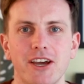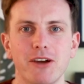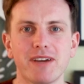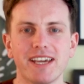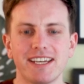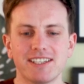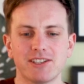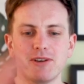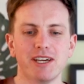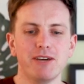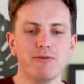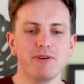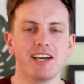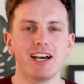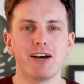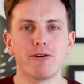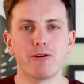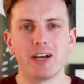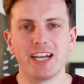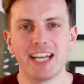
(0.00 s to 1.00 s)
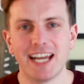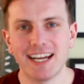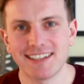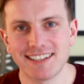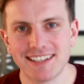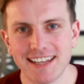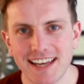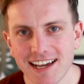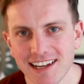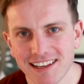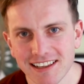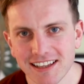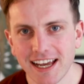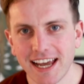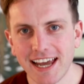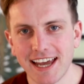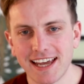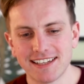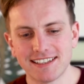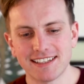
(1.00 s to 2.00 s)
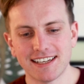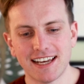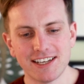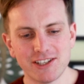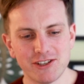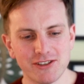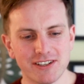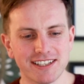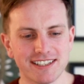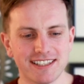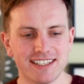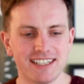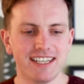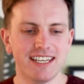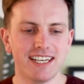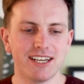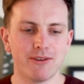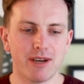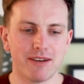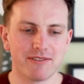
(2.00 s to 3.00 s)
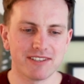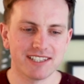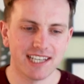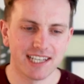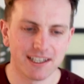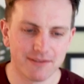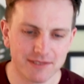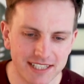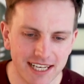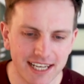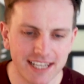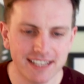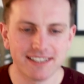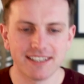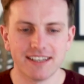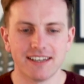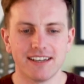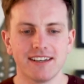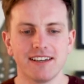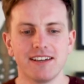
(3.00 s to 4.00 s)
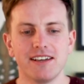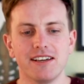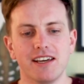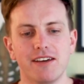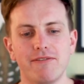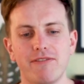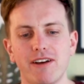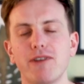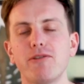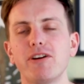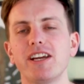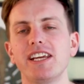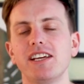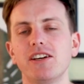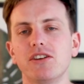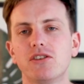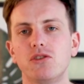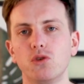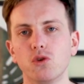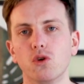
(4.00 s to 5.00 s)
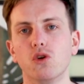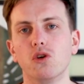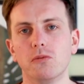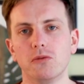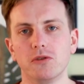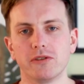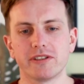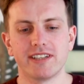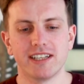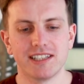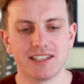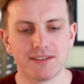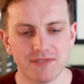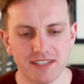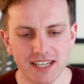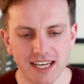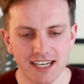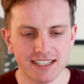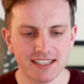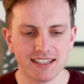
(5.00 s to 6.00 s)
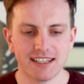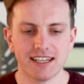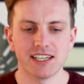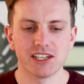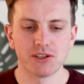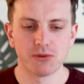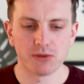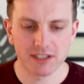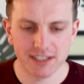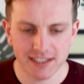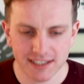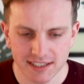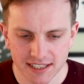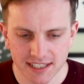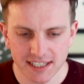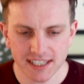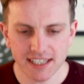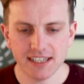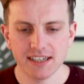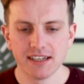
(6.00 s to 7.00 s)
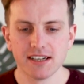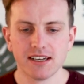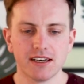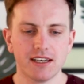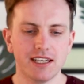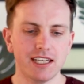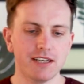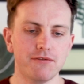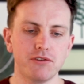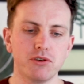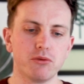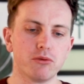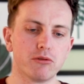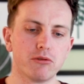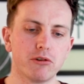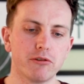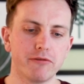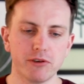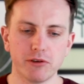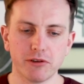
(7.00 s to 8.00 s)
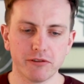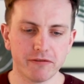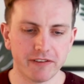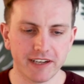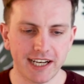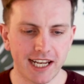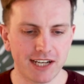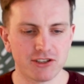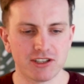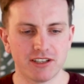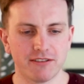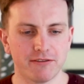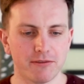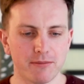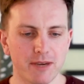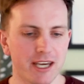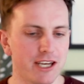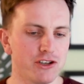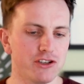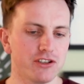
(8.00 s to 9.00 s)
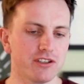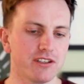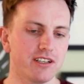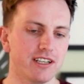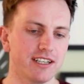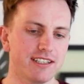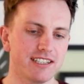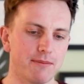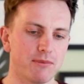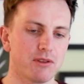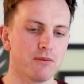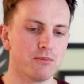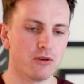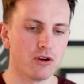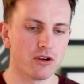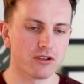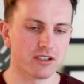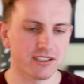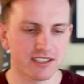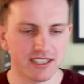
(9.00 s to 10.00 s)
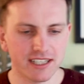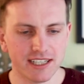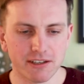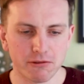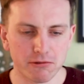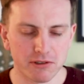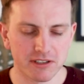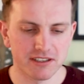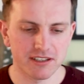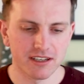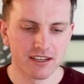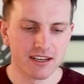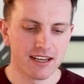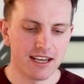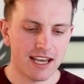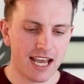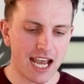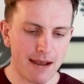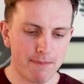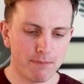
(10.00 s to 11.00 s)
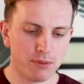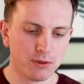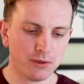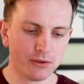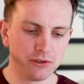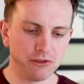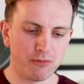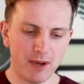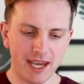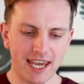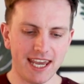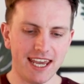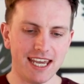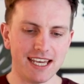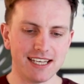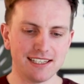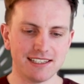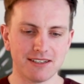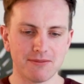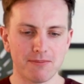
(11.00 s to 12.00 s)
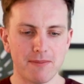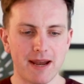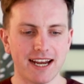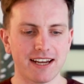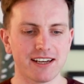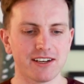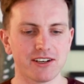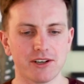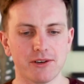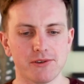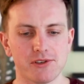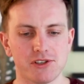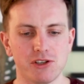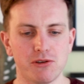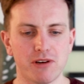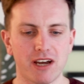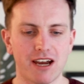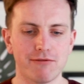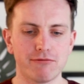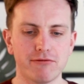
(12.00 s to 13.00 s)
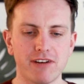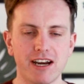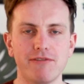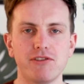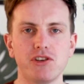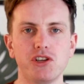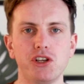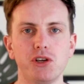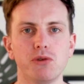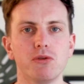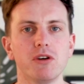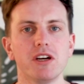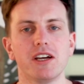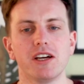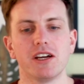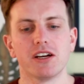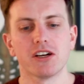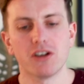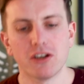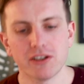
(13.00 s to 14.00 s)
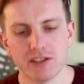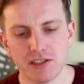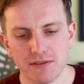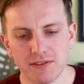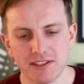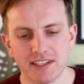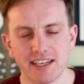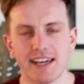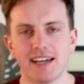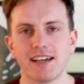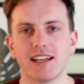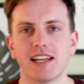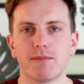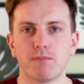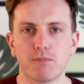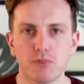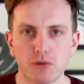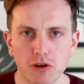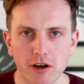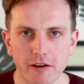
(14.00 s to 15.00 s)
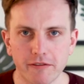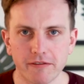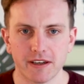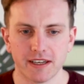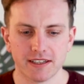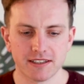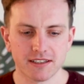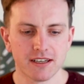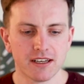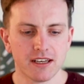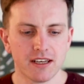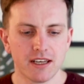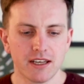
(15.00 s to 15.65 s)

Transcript: Okay, so here we are in Excel, and as you can see here, we have a set of data, a very normal set of data that you would see if you were reviewing financial information, except the product here is apples, pears, and mangoes, and you have revenue, cost of sale, and profit.